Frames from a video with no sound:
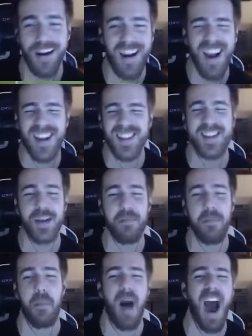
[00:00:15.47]
custom
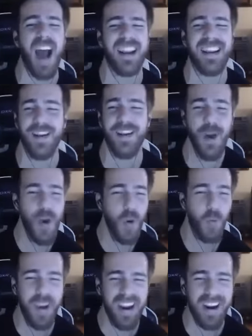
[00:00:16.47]
modded,
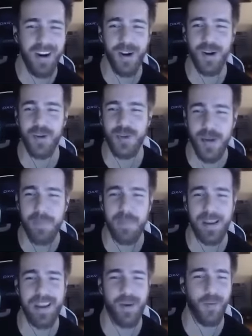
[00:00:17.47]
weird,
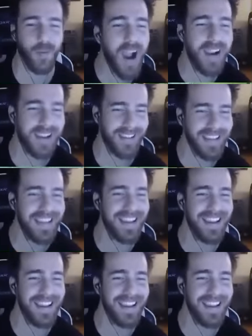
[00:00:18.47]
trippy Rocket League.